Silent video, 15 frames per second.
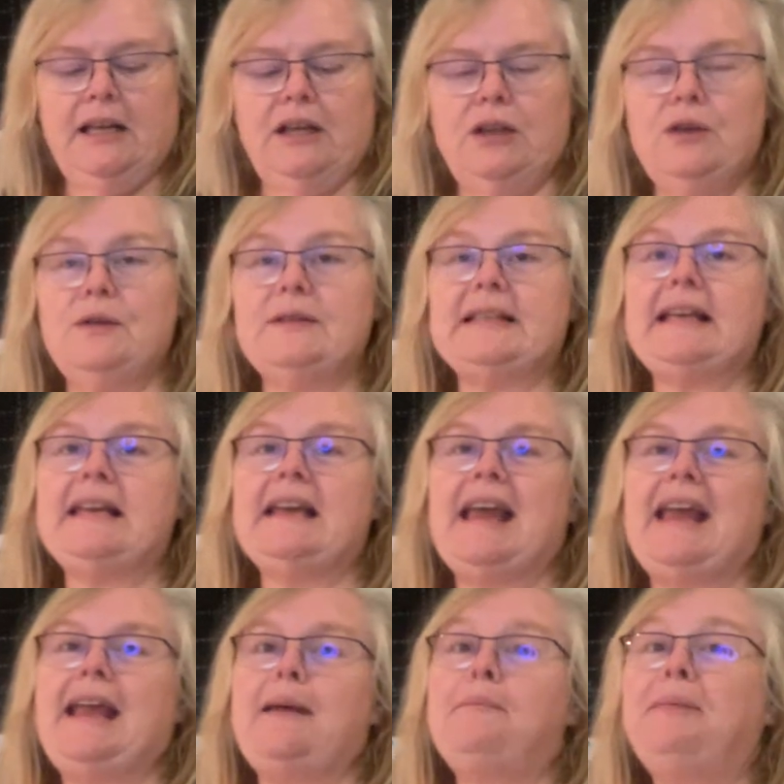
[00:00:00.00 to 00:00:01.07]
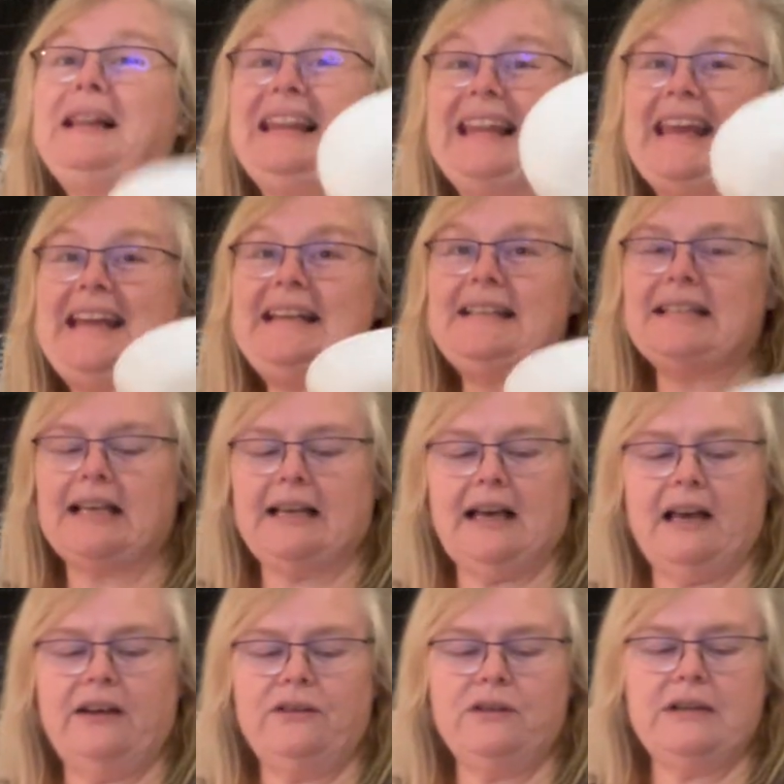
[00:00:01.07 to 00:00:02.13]
using a plate
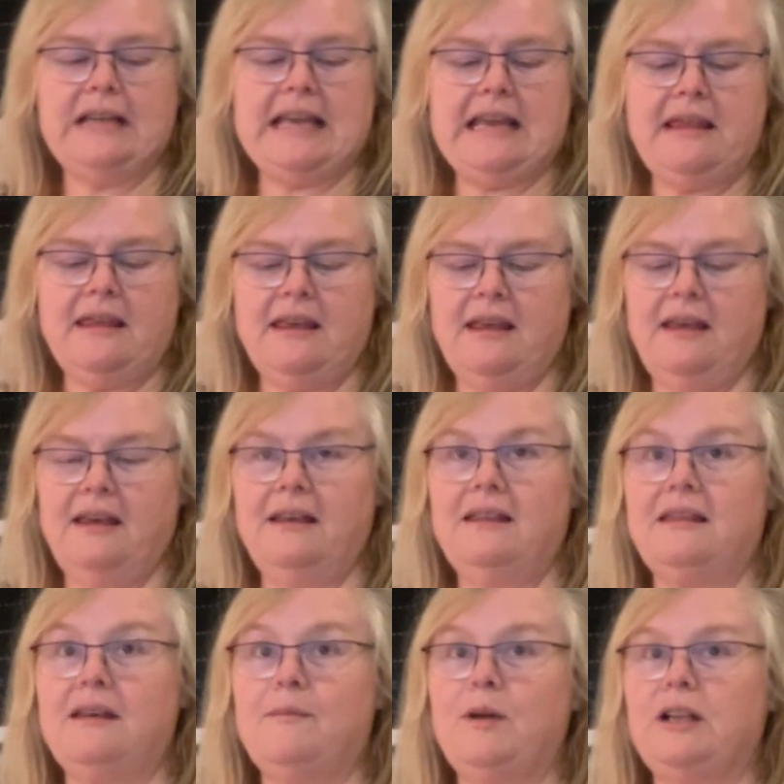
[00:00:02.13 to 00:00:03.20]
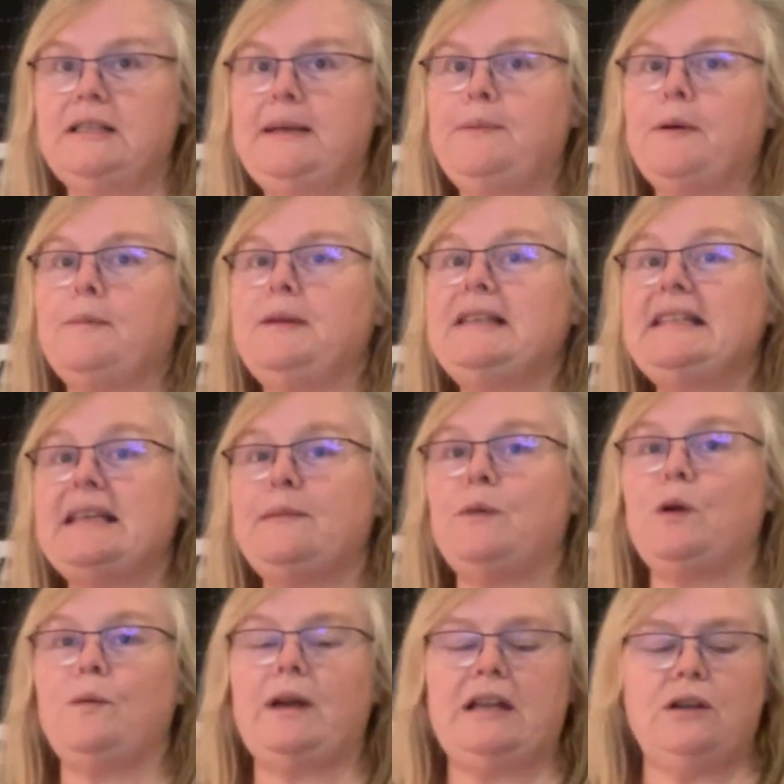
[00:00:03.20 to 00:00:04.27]
underneath the multi-purpose
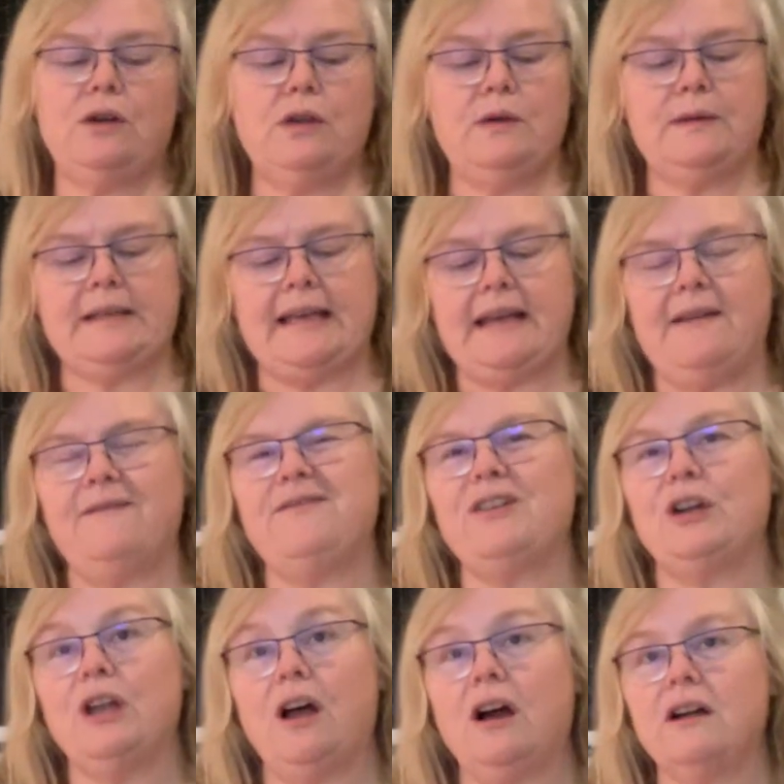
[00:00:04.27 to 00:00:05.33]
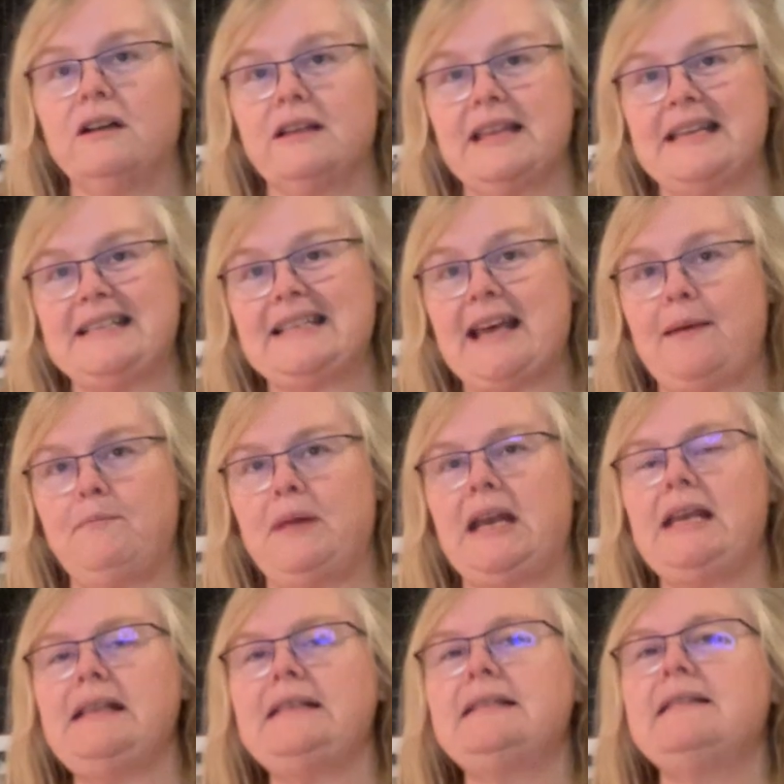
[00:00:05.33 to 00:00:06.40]
steamer when you're using it for longer than 10
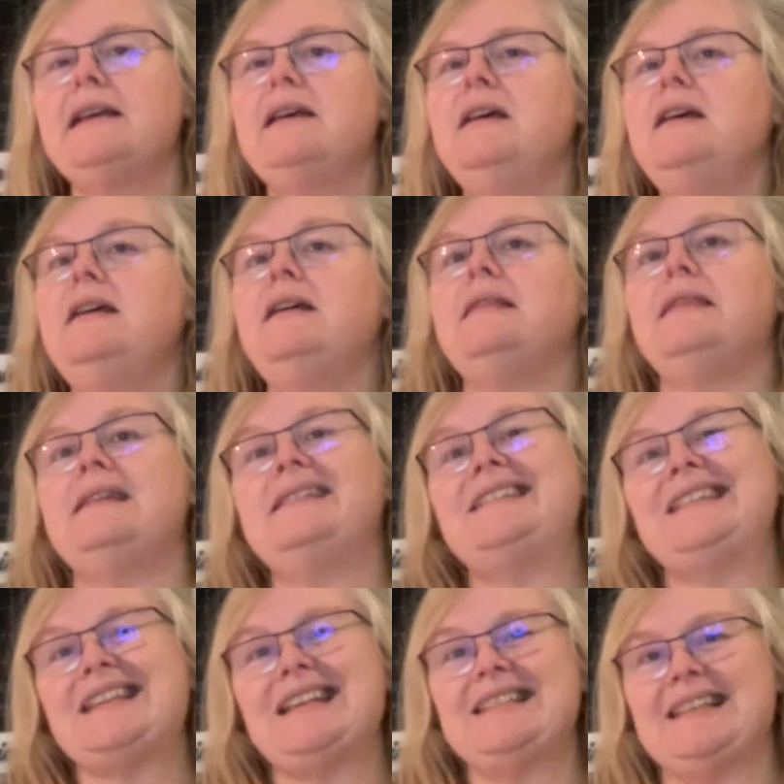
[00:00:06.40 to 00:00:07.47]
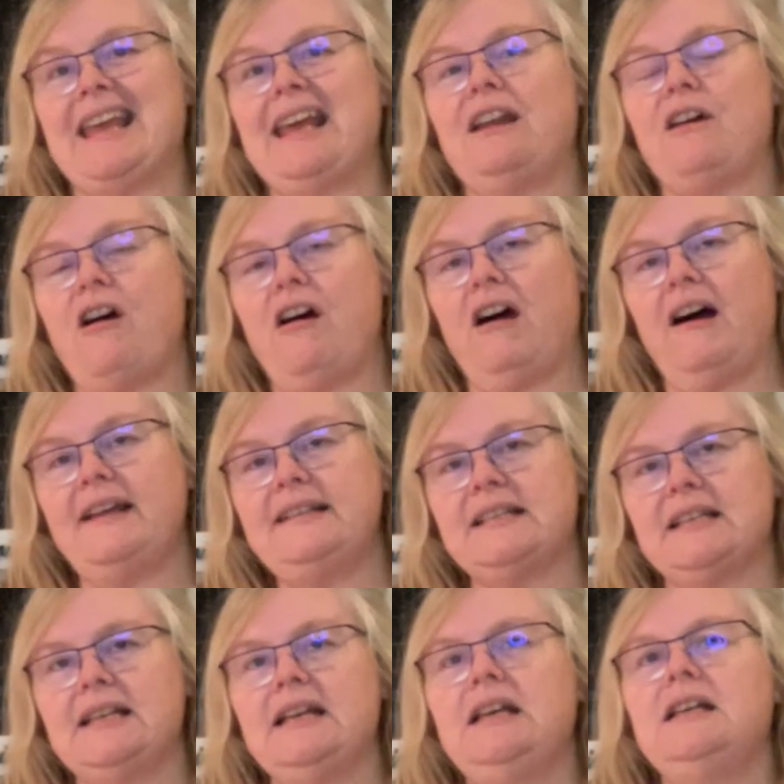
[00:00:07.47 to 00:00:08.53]
minutes. This does get hot,
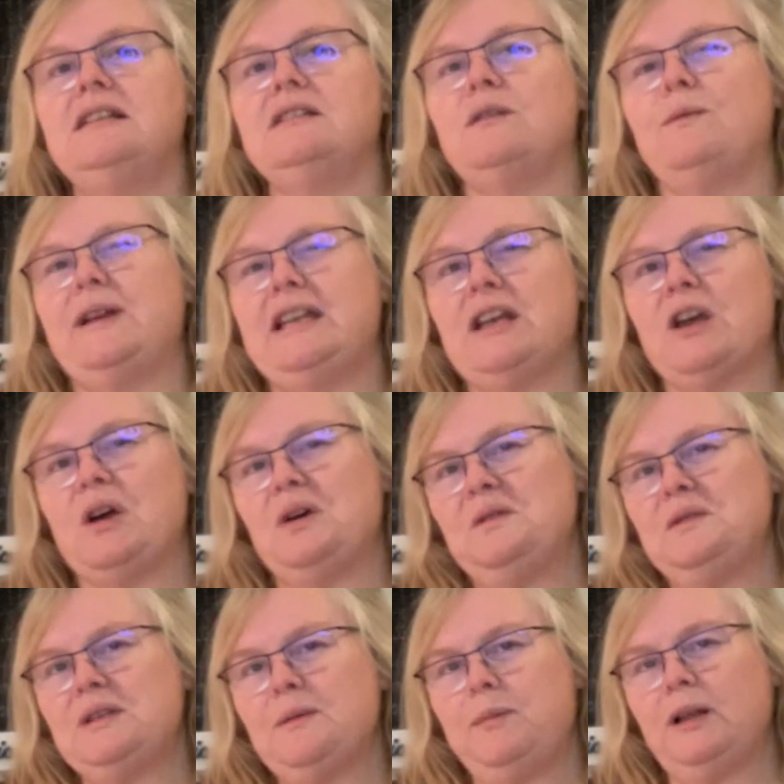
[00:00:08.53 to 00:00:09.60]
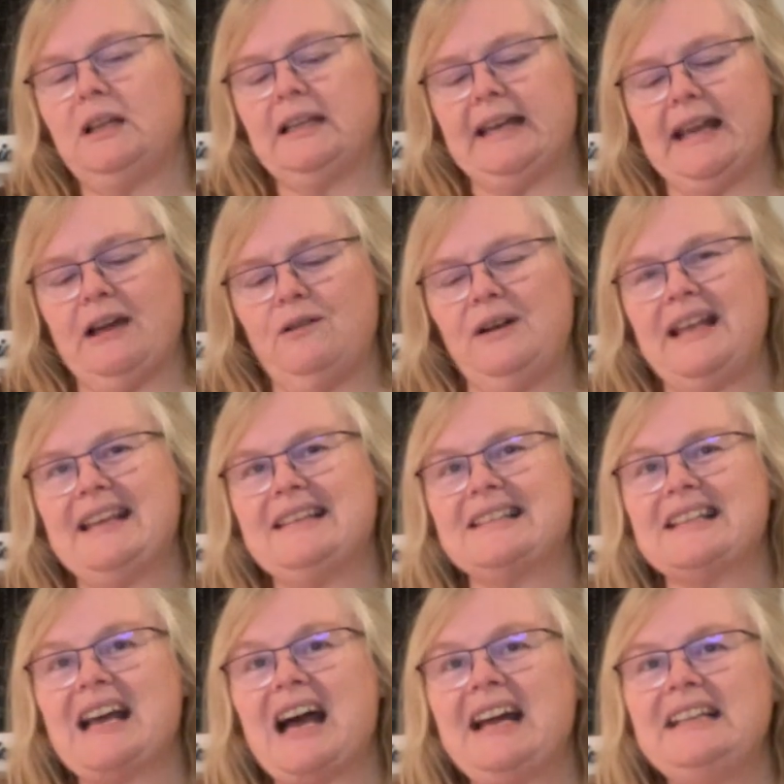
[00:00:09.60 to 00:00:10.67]
so when you go to pull it out, it's
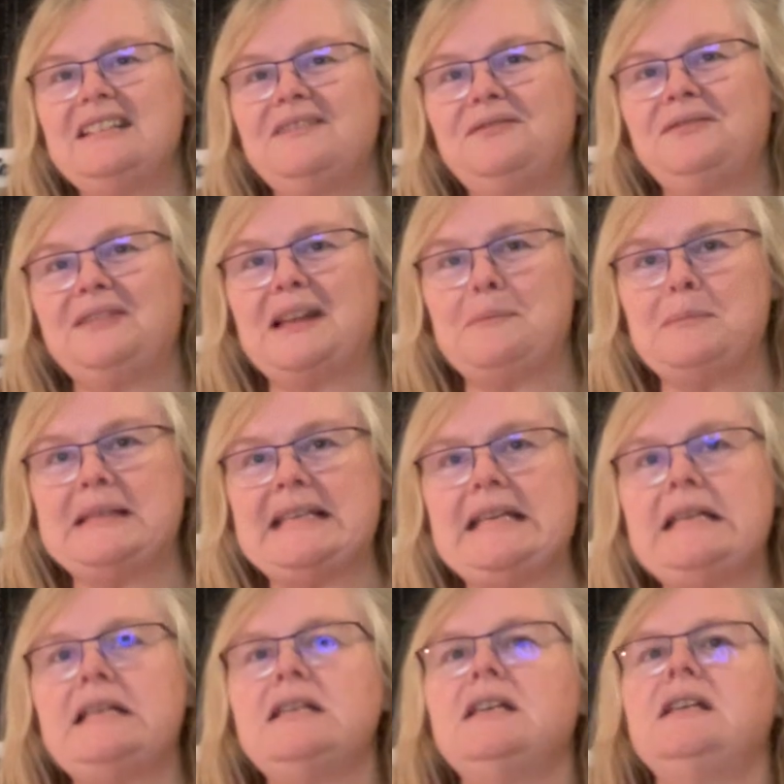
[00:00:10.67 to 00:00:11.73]
kind of flimsy.